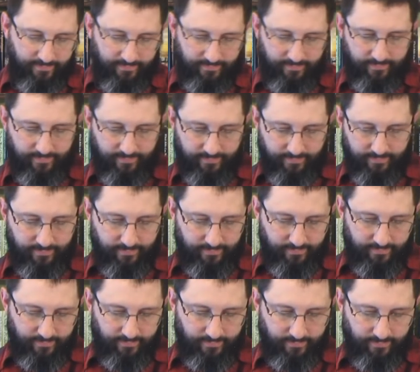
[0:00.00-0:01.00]

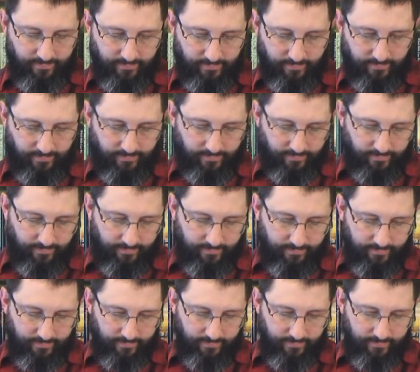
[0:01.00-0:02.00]

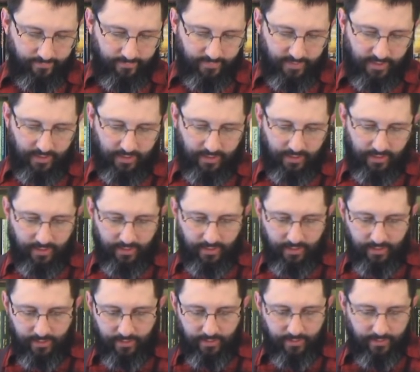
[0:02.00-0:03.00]

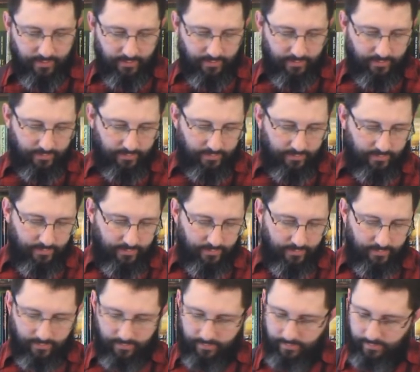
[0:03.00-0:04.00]

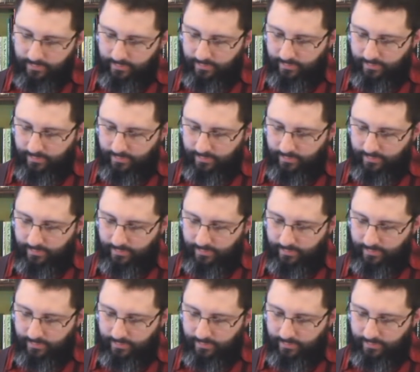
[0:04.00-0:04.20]
(no one is talking)